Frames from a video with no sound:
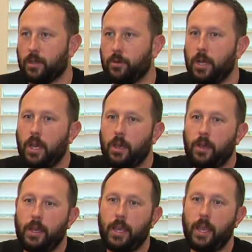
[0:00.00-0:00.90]
So
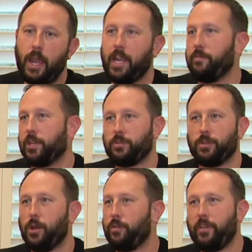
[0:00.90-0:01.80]
any of
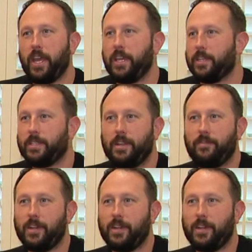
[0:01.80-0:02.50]
us would go to Vegas,